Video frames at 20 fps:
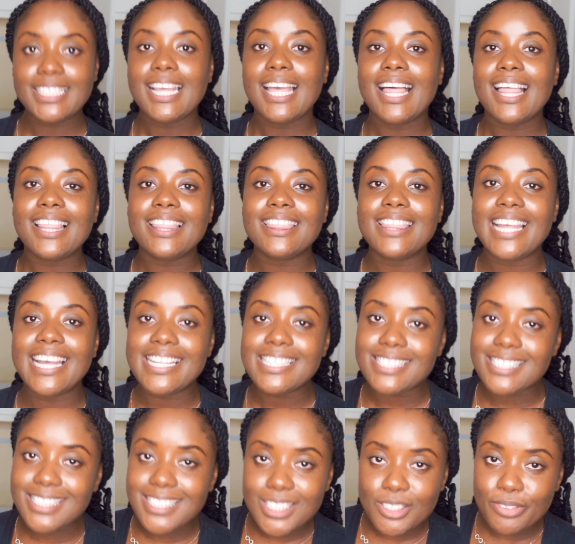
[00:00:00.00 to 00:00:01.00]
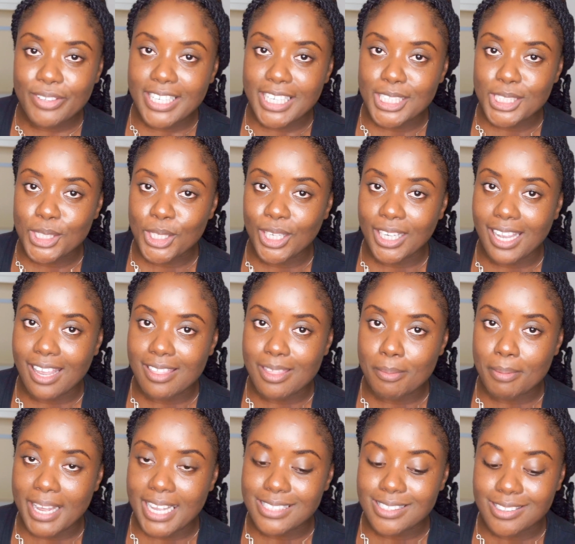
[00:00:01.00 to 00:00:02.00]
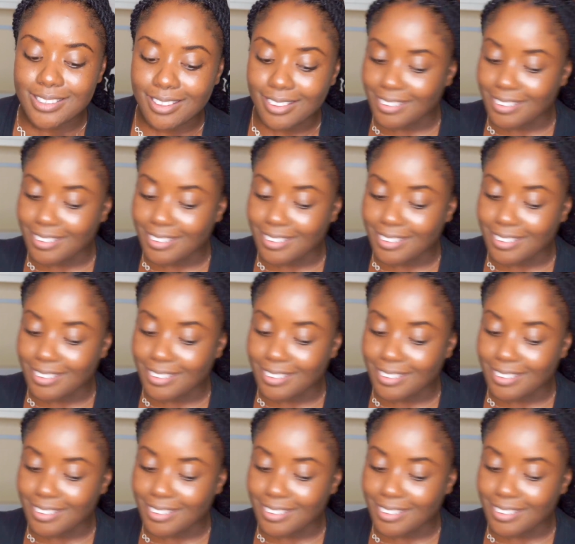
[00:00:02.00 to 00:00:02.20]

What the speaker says: Let's finish cooking the pasta.